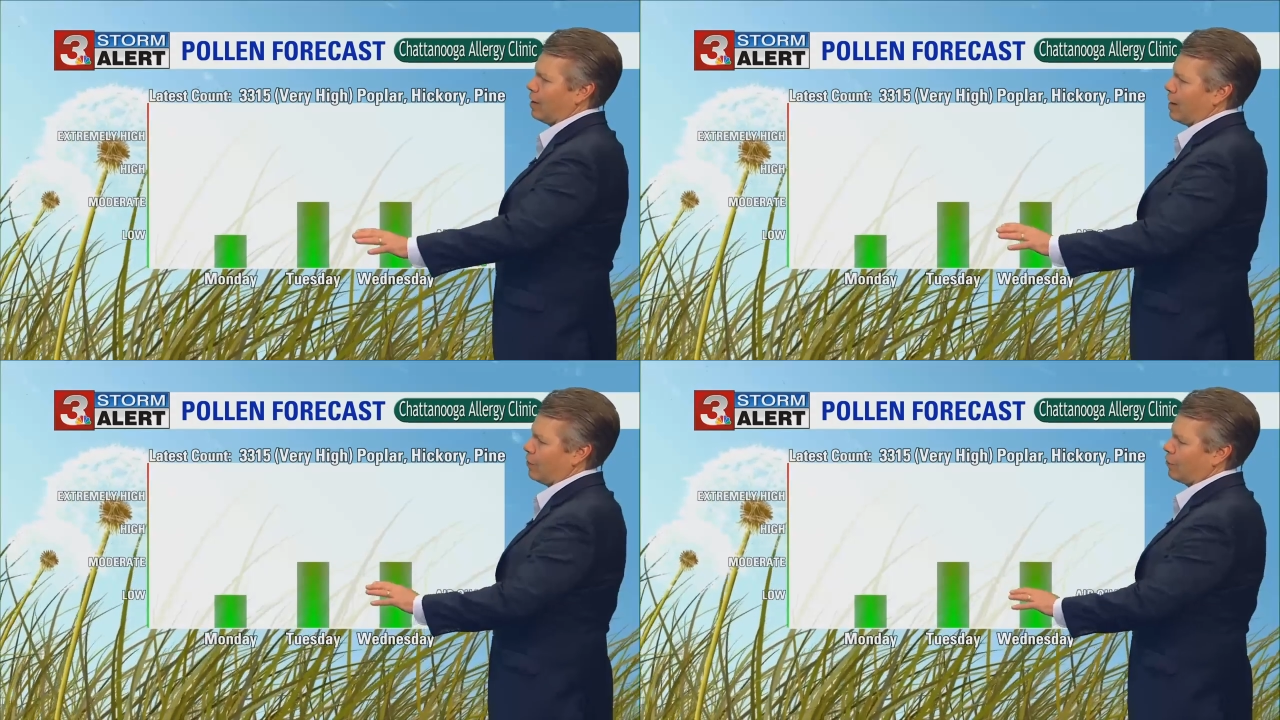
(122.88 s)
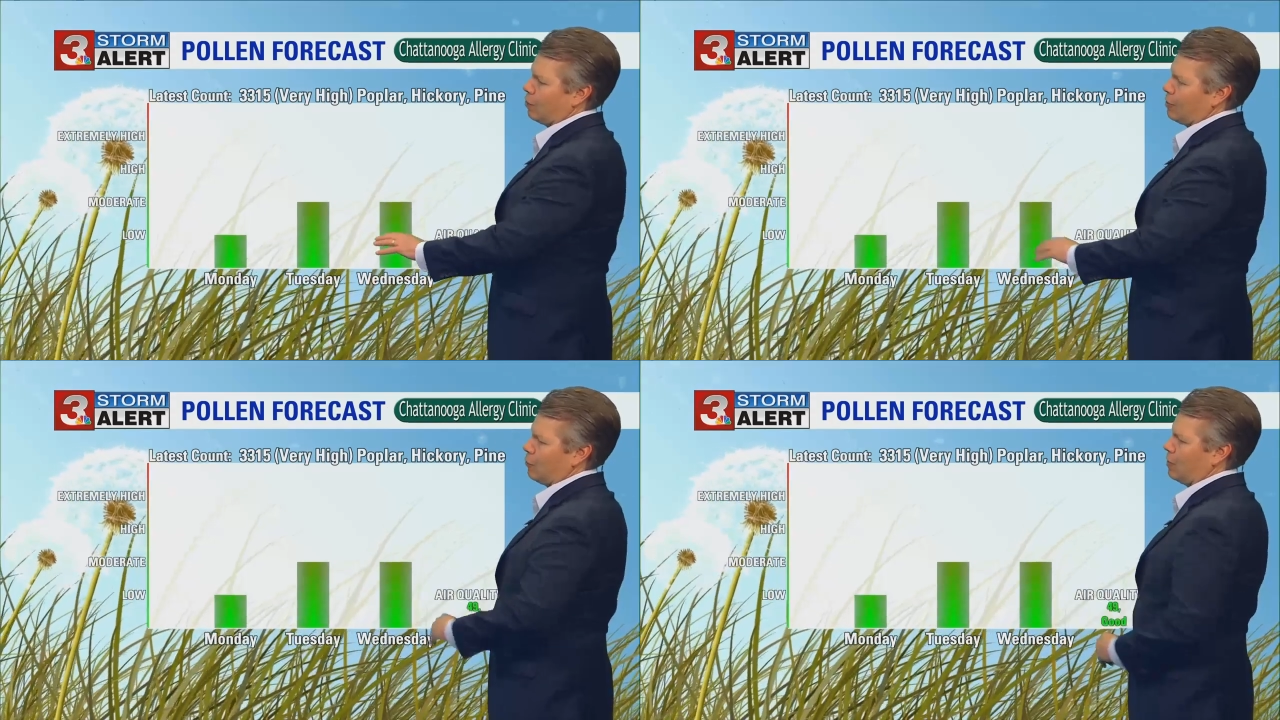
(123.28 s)
air is
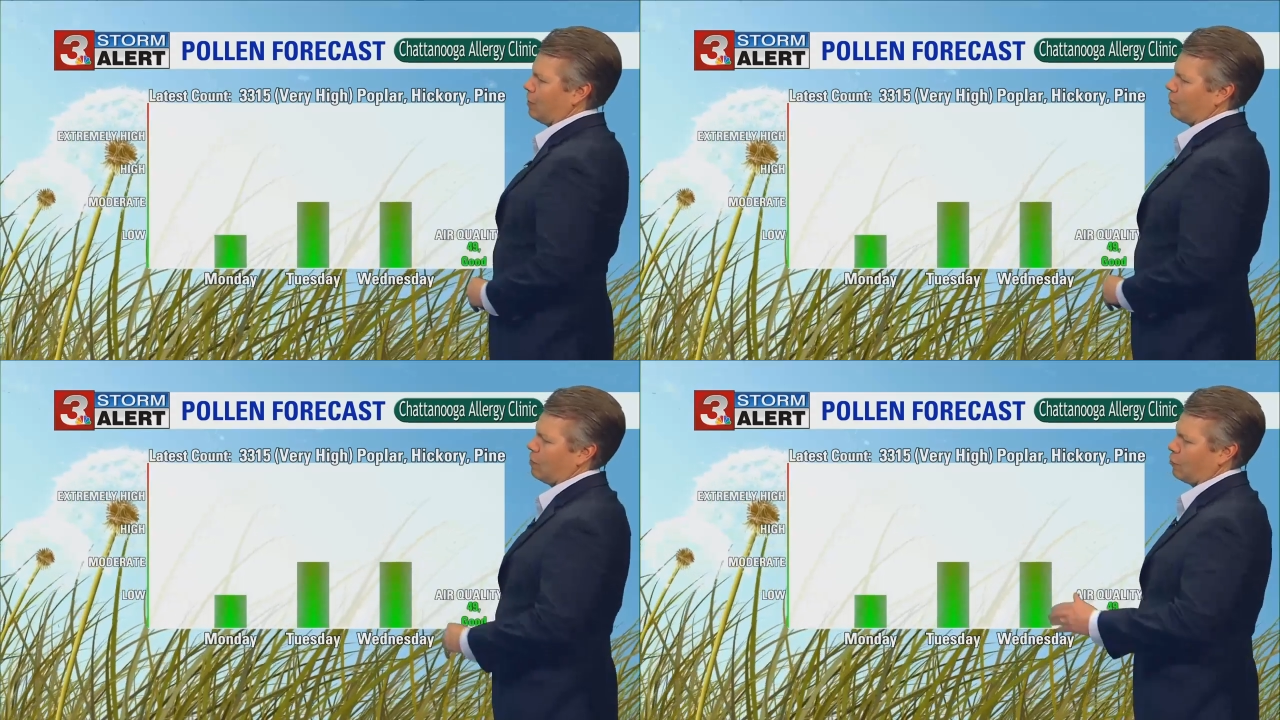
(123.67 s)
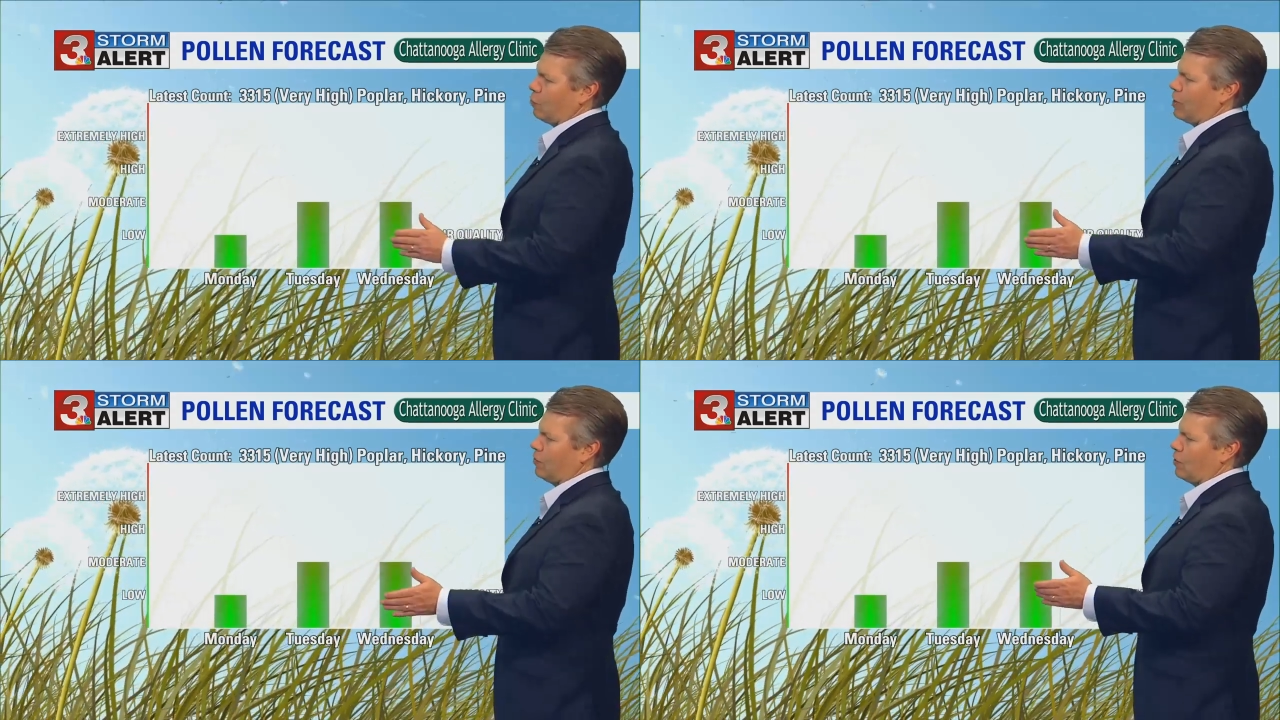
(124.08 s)
going to be with us this
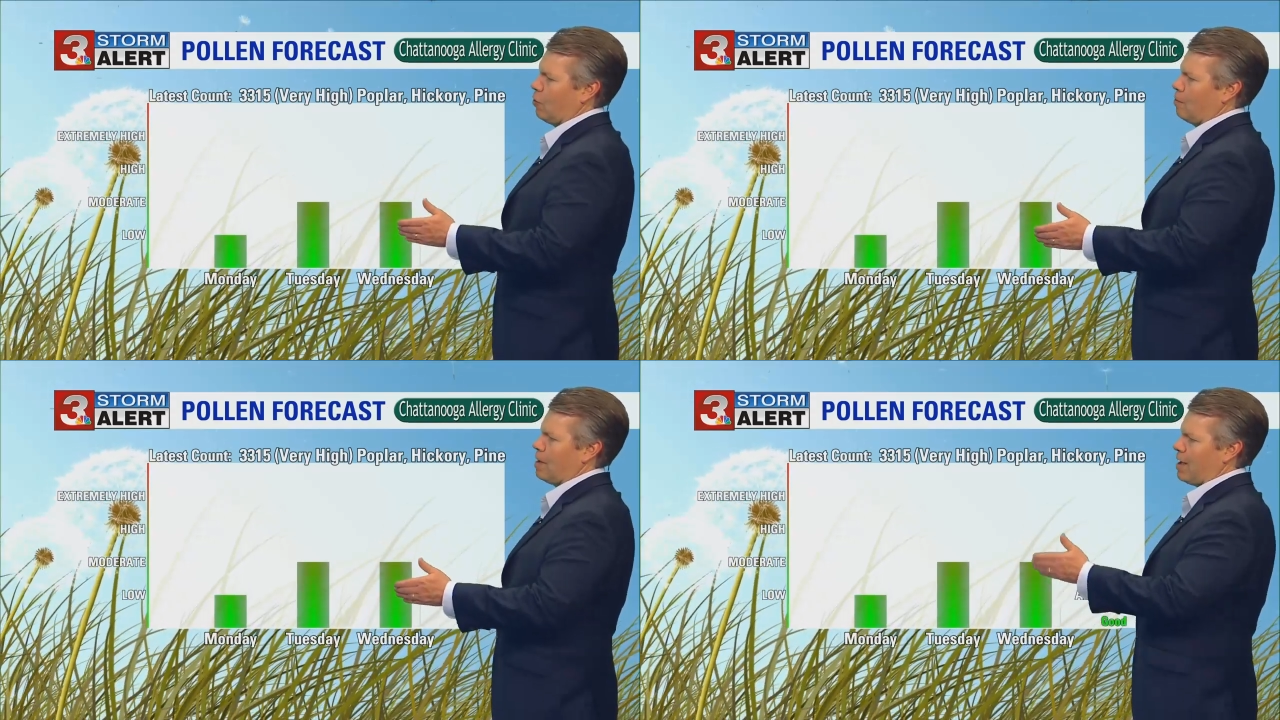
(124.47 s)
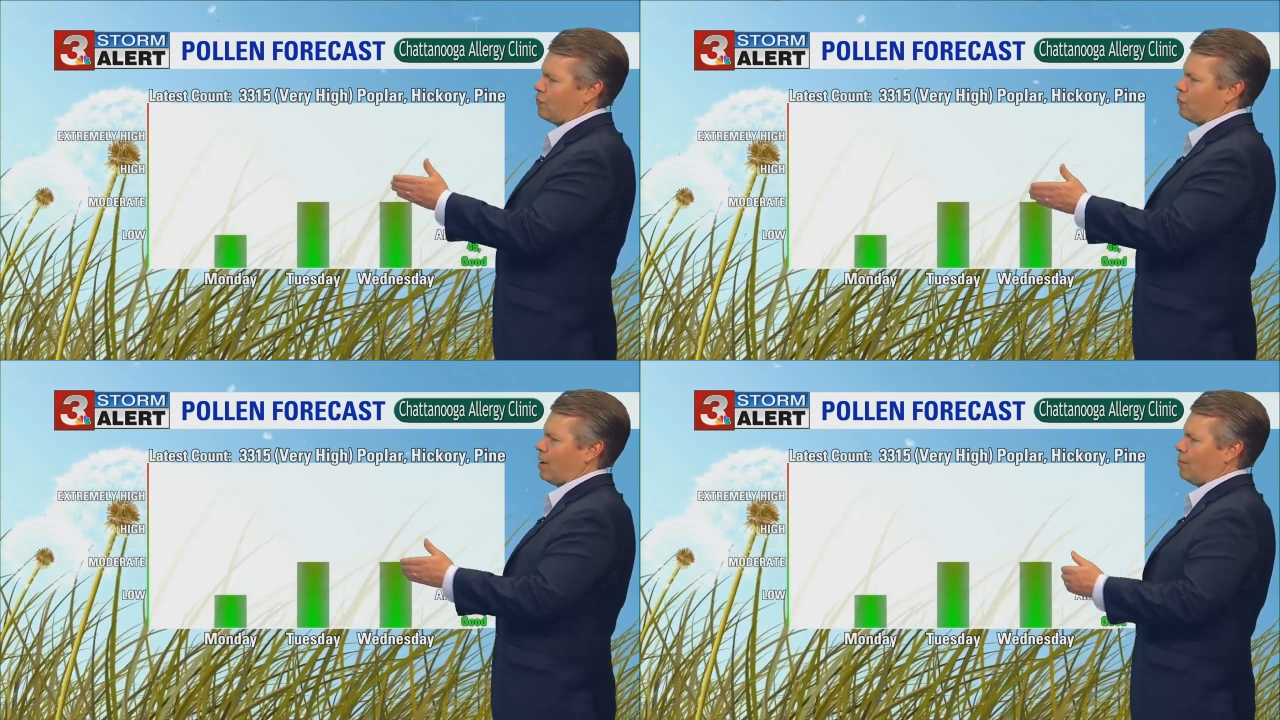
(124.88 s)
week, so may
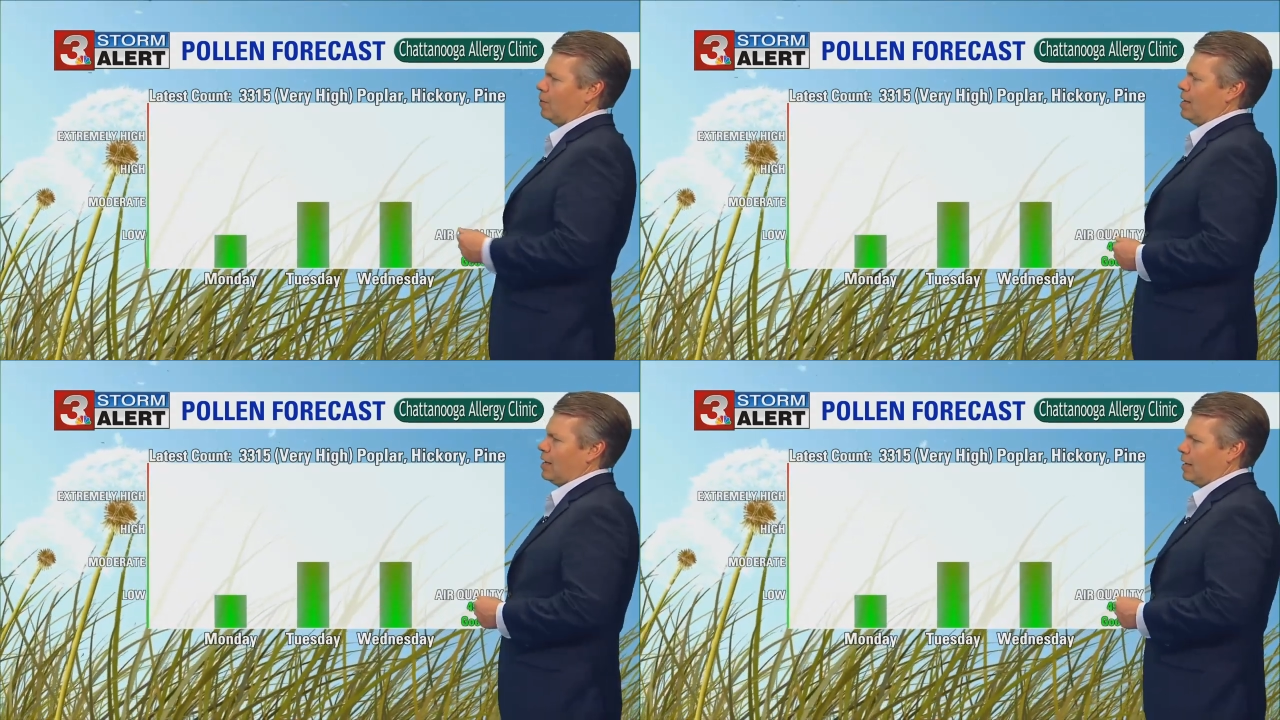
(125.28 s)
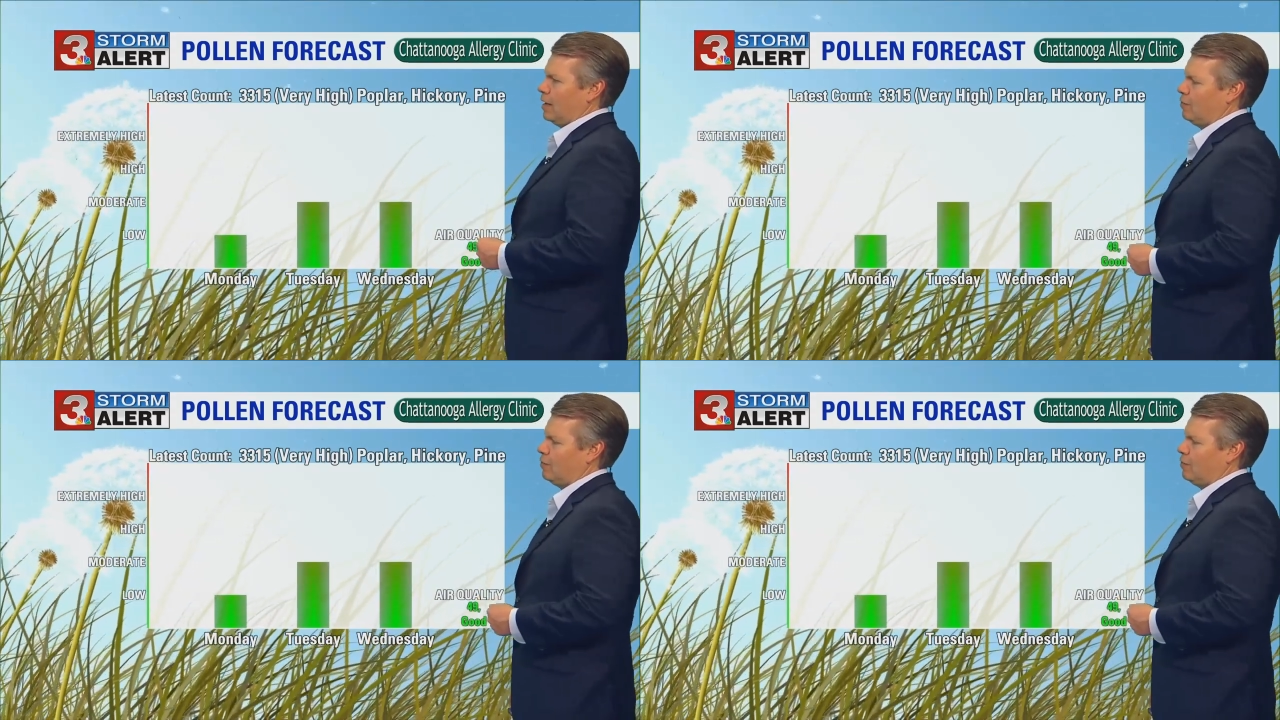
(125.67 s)
have trouble uh,